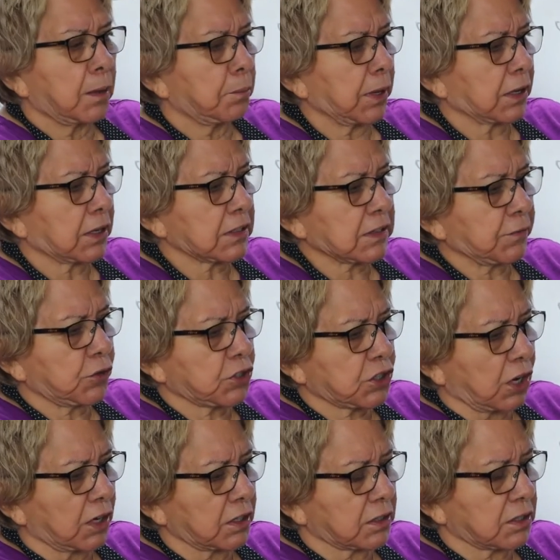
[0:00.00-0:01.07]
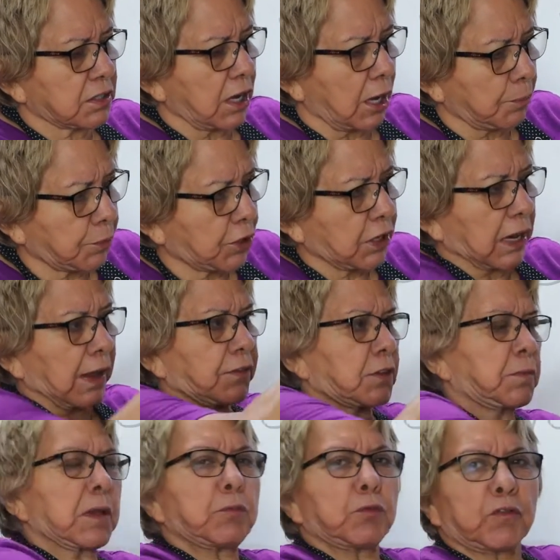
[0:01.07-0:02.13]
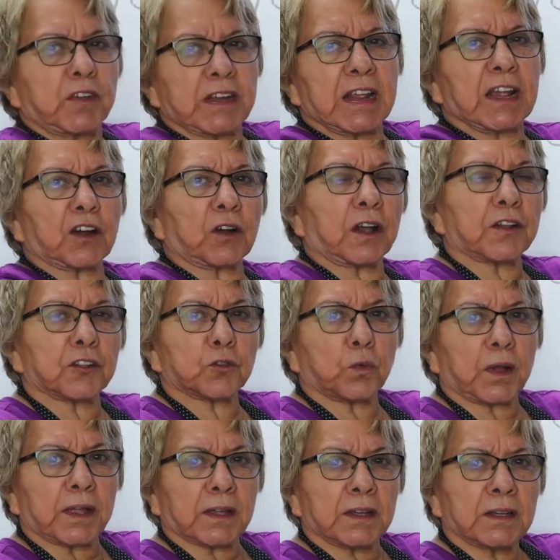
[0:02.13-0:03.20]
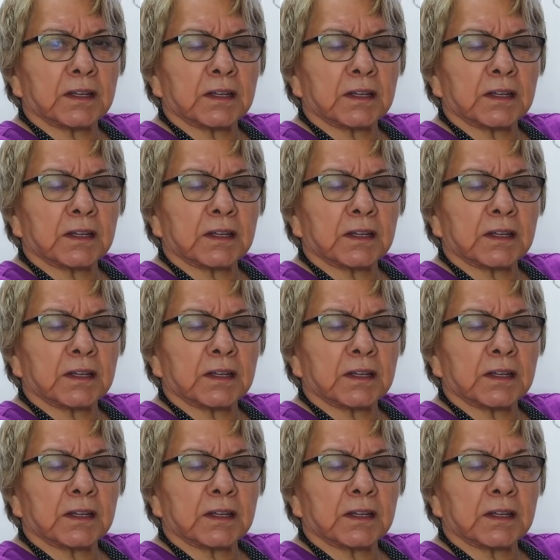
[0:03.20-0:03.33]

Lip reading: Because if you start at the top, you're going to have to be moving hair out of the way.